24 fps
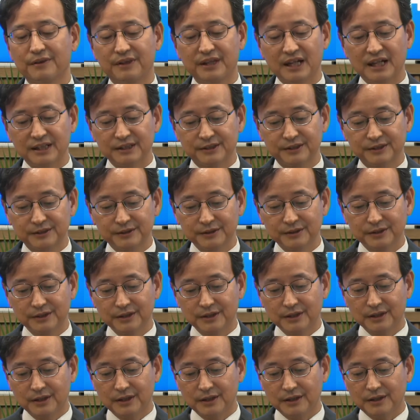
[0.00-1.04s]
Thus,
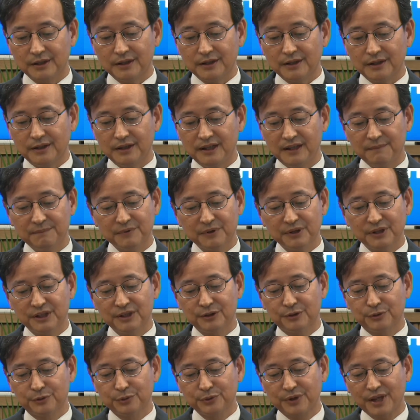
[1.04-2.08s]
even
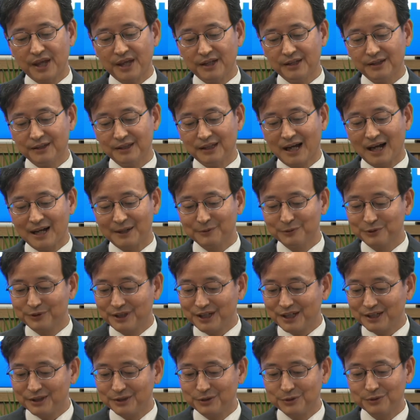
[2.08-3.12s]
in our
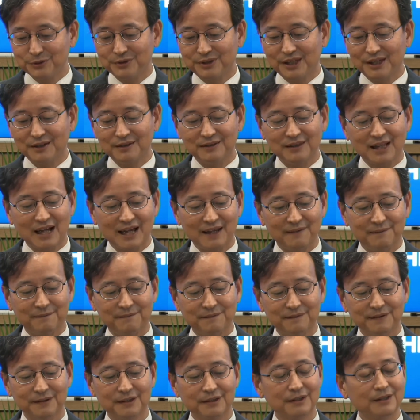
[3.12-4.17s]
day-to-day
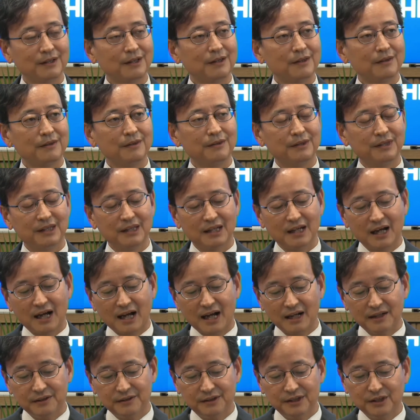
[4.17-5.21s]
life, the
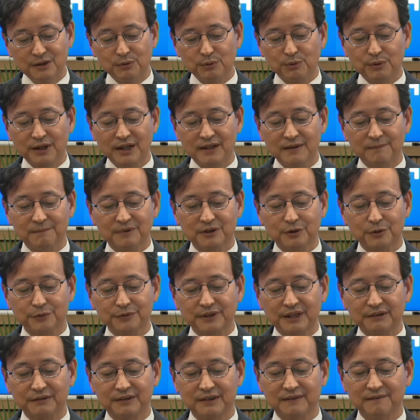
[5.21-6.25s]
ideal way of
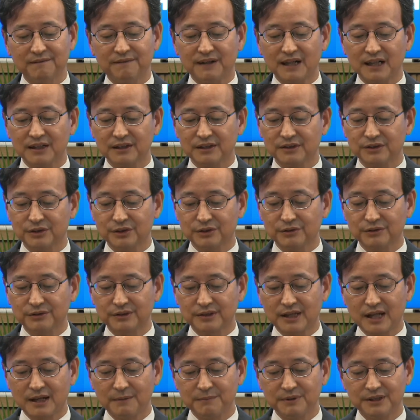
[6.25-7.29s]
conducting financial
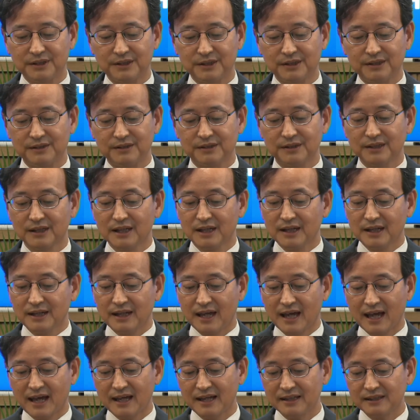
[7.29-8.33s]
services
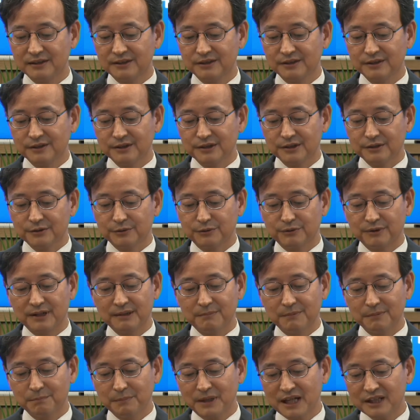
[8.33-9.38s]
has
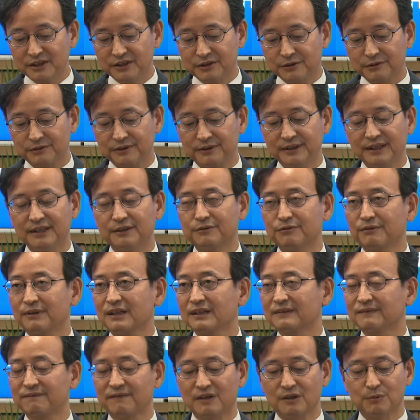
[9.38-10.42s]
dramatically
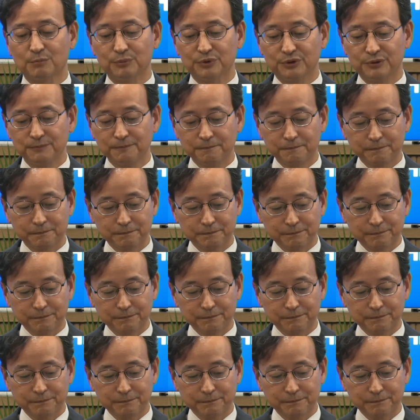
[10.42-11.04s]
transformed.